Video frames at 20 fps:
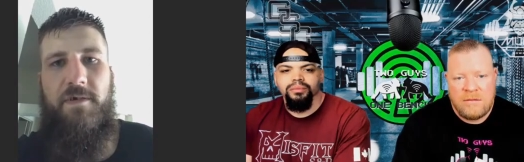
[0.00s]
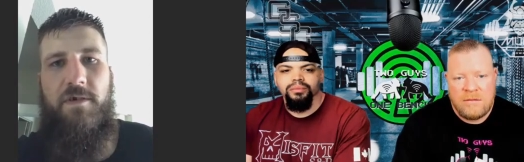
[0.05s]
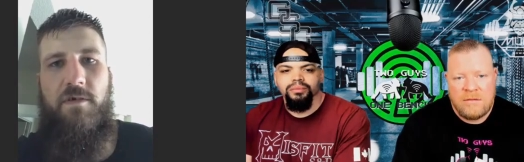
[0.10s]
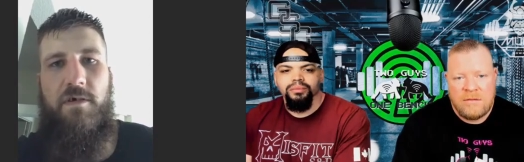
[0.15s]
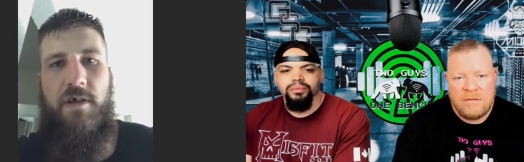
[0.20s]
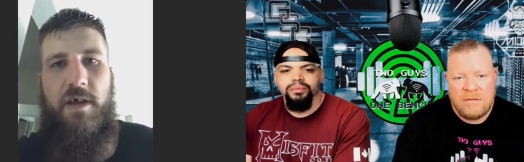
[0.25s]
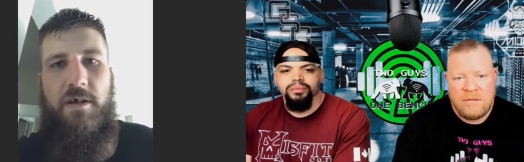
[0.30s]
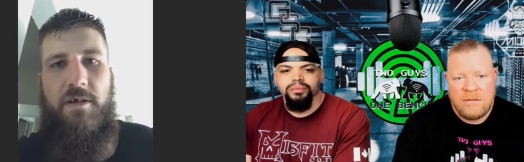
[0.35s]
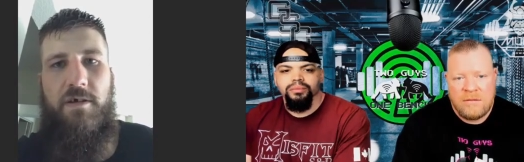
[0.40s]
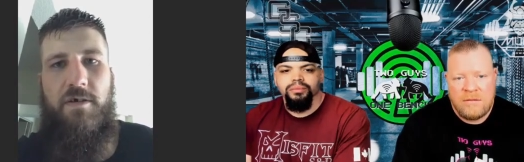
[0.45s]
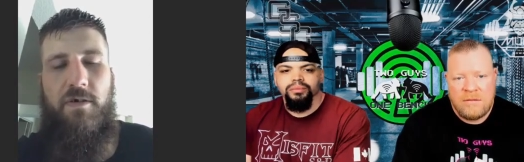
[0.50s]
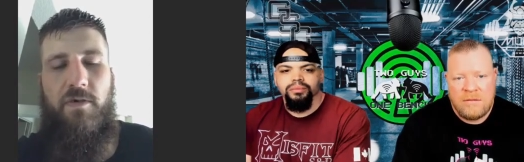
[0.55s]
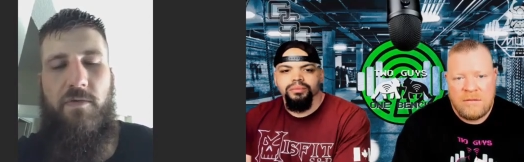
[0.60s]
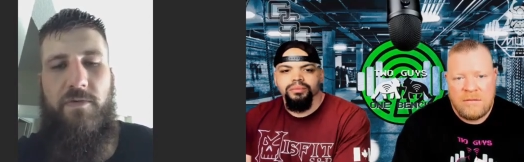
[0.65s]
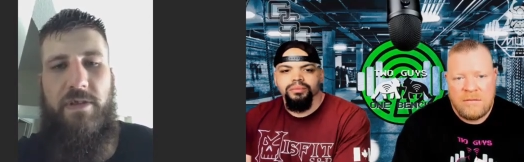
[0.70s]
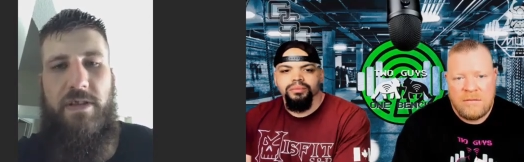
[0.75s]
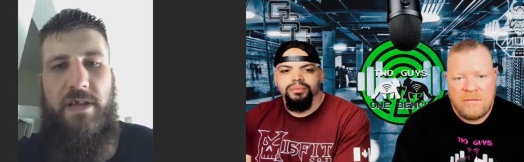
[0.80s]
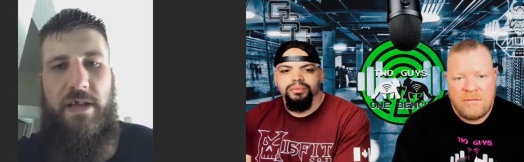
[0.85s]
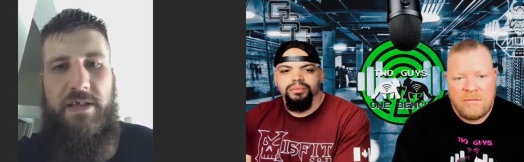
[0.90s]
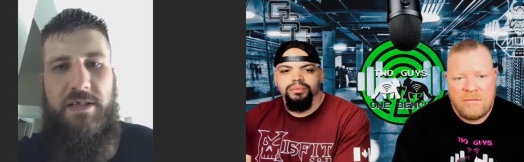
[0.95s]
Speaker 1: go get your
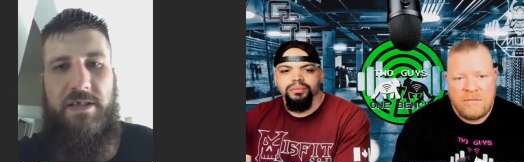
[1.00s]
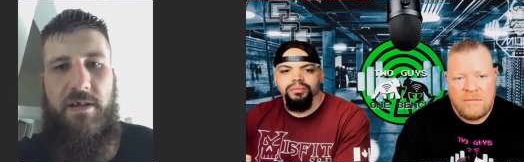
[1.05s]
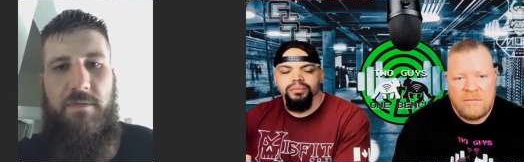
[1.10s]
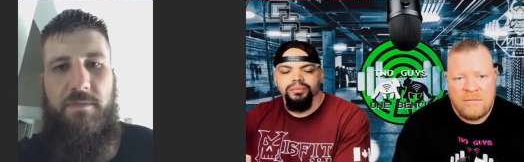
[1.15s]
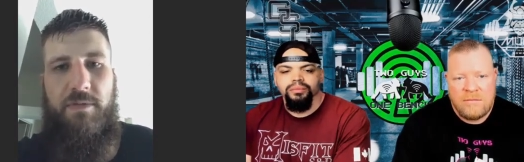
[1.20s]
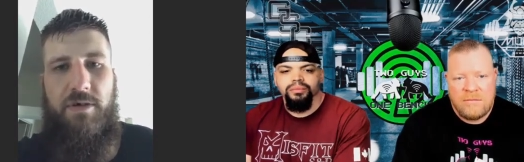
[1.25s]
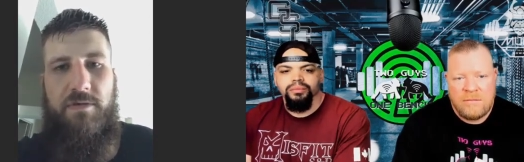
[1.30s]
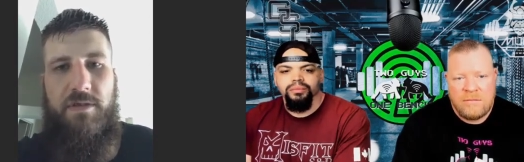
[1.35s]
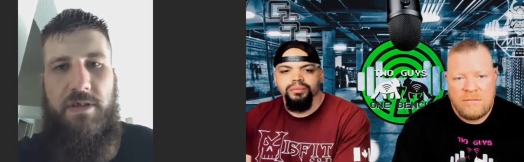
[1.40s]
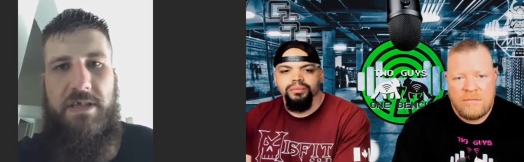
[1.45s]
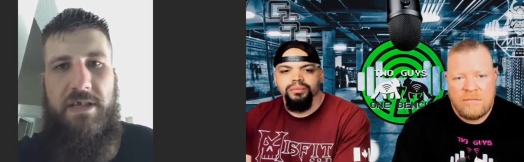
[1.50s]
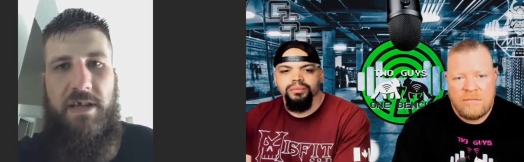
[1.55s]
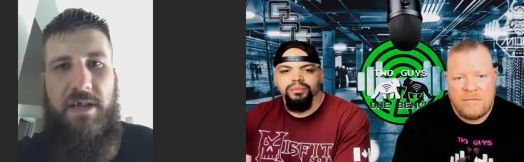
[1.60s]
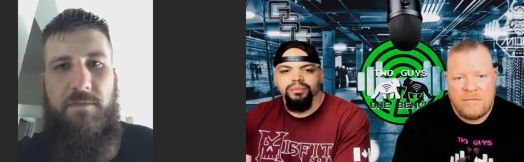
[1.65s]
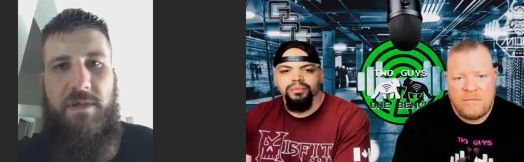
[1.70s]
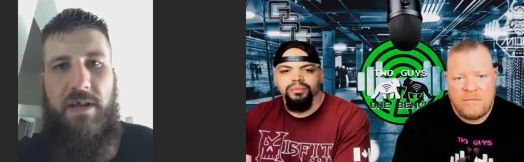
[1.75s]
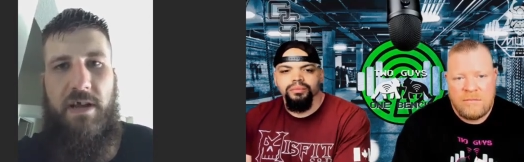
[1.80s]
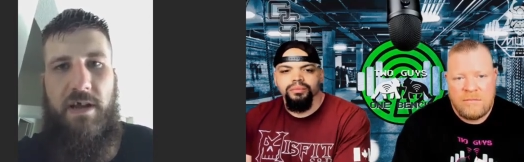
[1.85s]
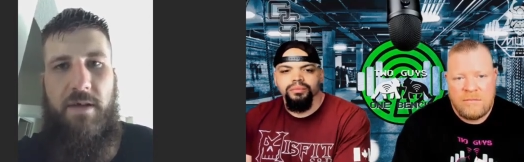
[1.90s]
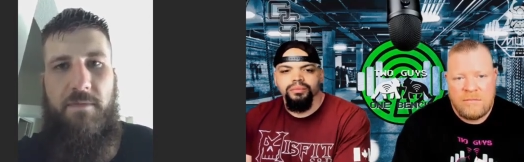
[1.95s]
COVID tested about the
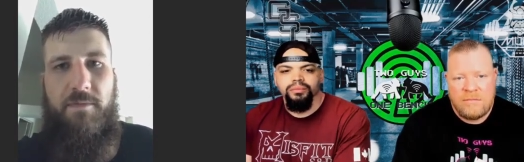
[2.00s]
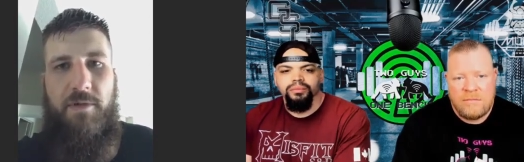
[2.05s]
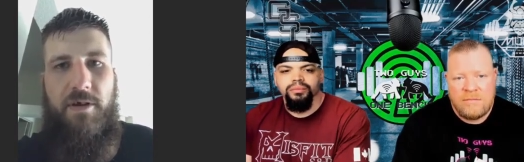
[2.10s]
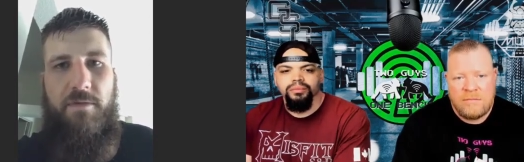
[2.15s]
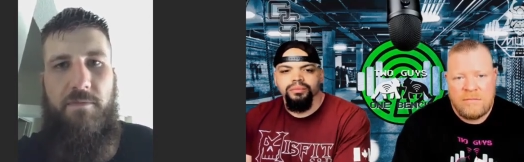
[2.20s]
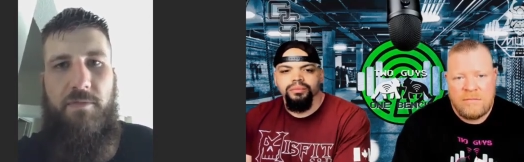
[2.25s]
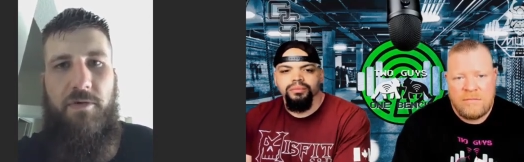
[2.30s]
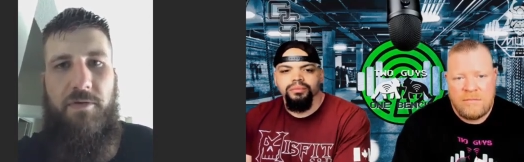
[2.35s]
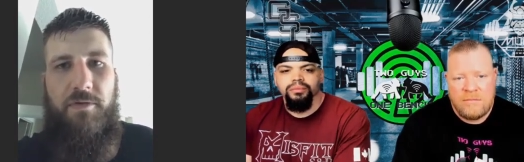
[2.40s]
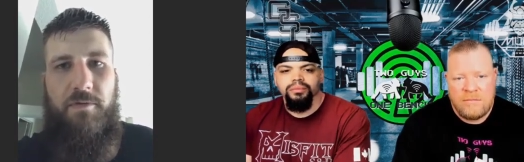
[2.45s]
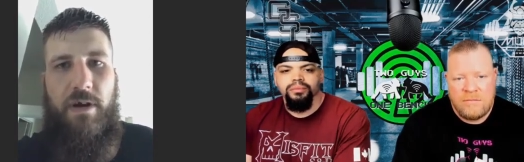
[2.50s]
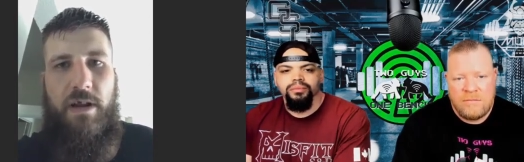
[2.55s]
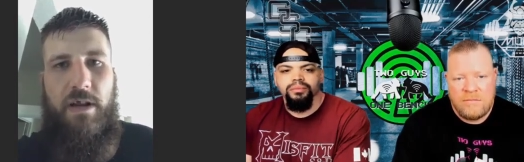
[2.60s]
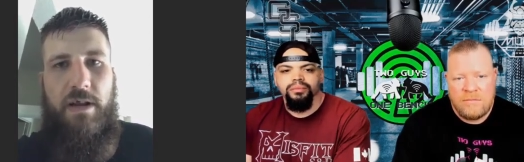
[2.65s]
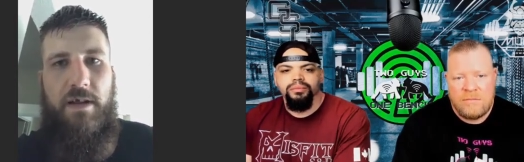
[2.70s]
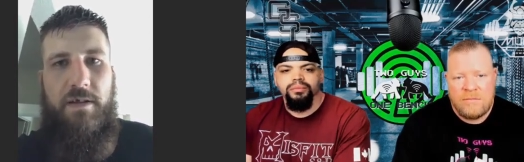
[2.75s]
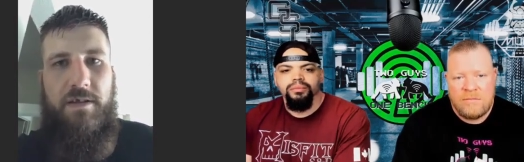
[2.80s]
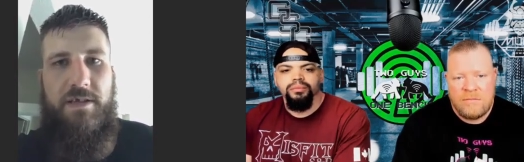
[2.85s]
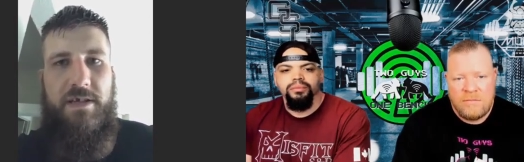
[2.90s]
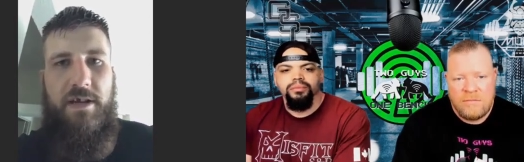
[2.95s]
same time, or you're both running
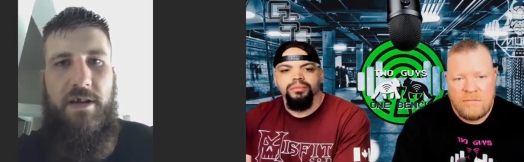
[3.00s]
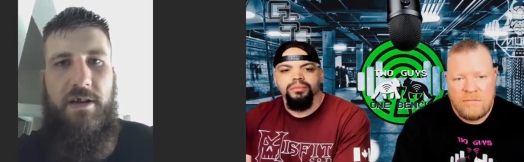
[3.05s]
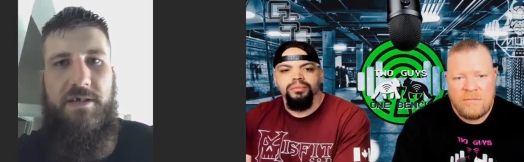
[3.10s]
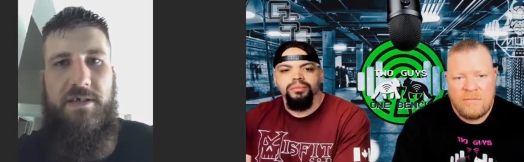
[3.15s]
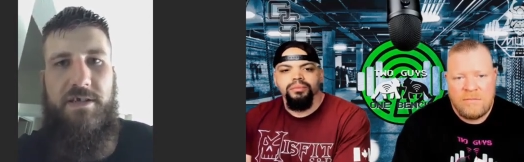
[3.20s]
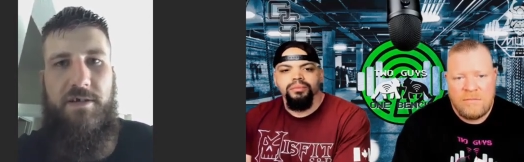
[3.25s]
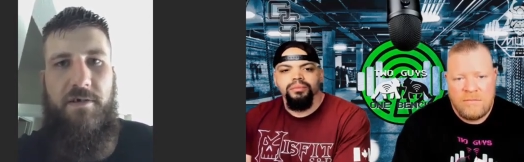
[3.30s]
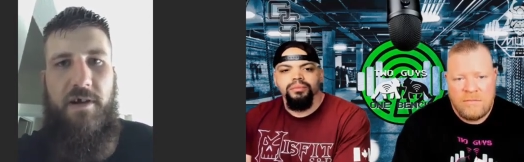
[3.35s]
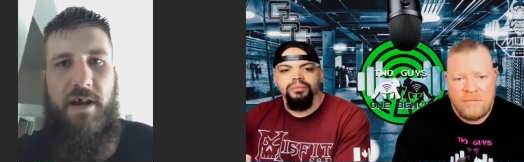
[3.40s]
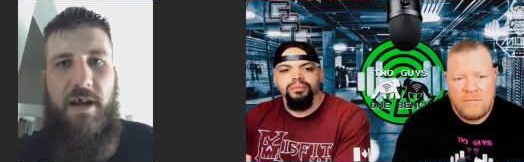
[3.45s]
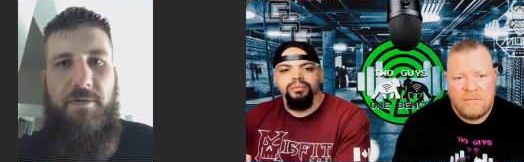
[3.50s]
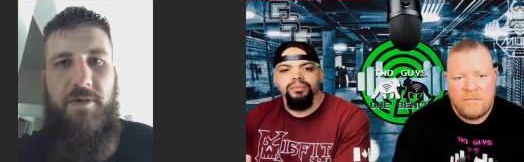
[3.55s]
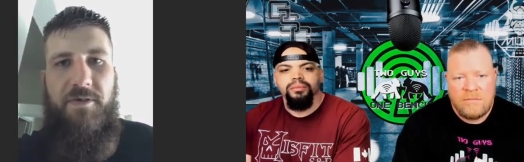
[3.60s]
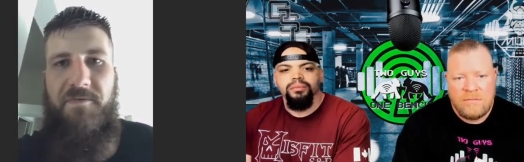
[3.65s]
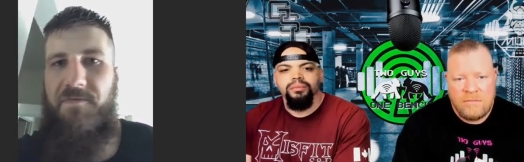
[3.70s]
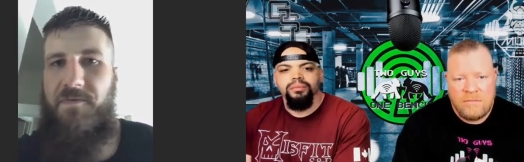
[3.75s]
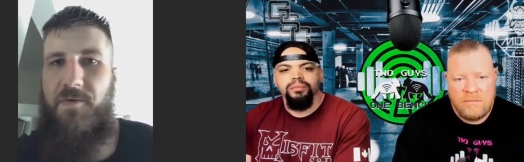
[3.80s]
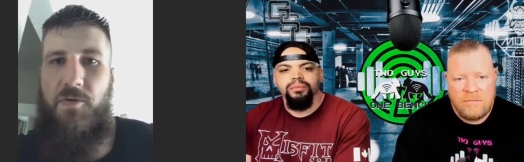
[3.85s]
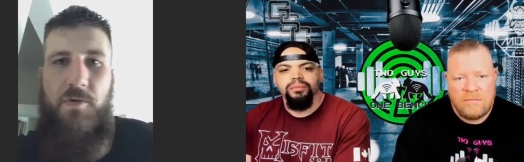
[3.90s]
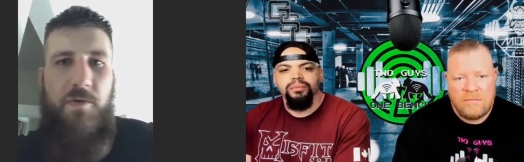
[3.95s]
downstairs to grab your
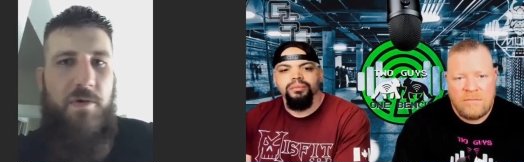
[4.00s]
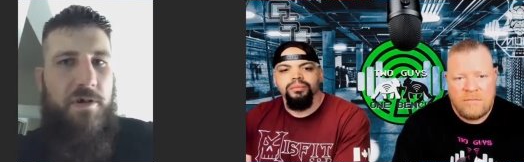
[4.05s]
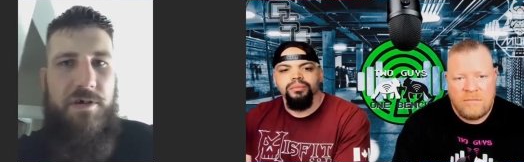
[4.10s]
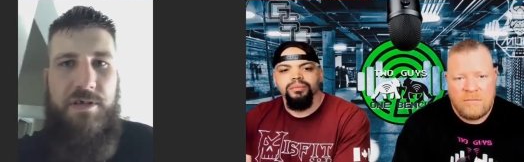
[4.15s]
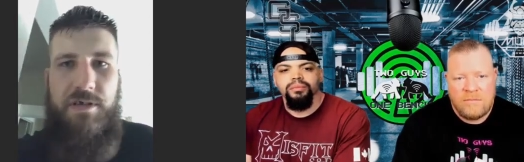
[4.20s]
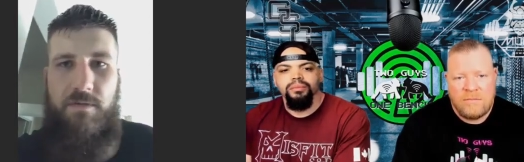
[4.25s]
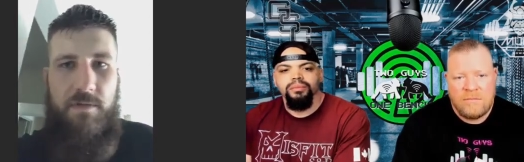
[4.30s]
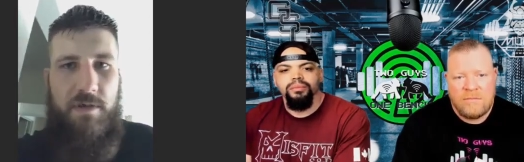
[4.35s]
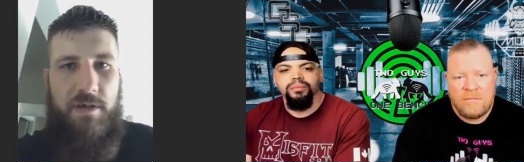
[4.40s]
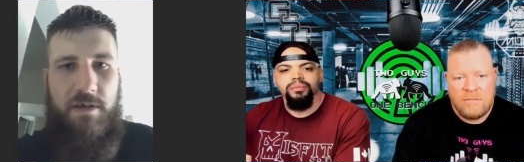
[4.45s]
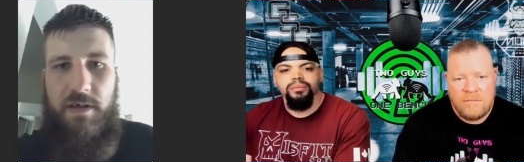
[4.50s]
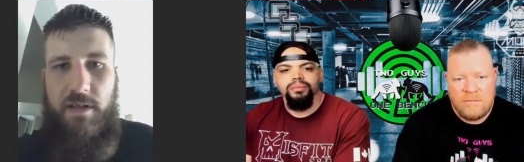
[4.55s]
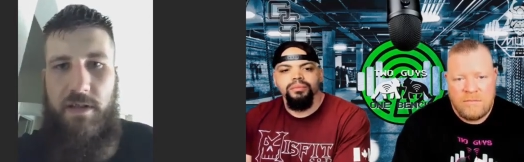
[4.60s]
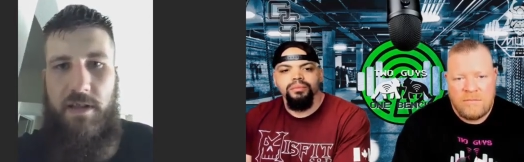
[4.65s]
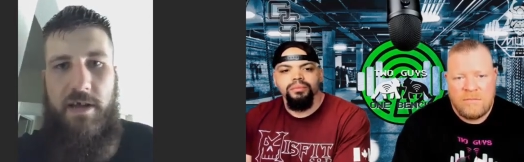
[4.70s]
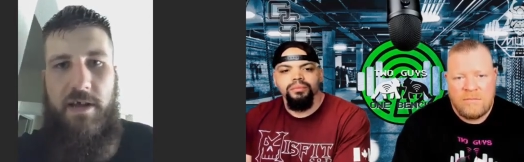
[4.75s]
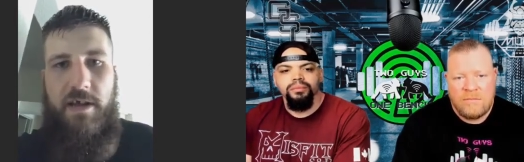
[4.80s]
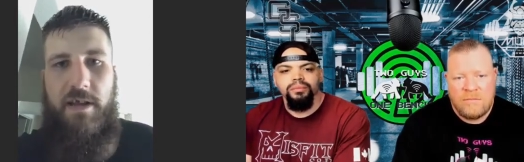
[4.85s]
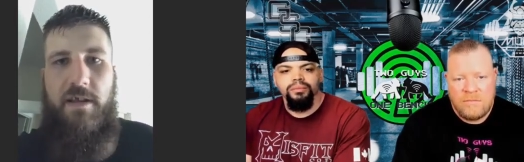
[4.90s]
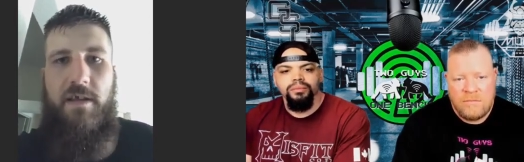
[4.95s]
food or something like
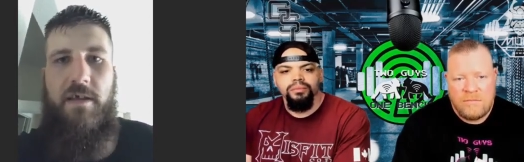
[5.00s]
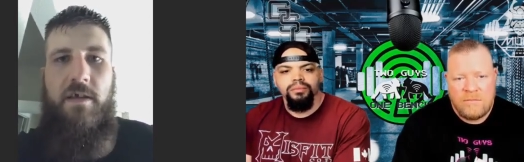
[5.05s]
that.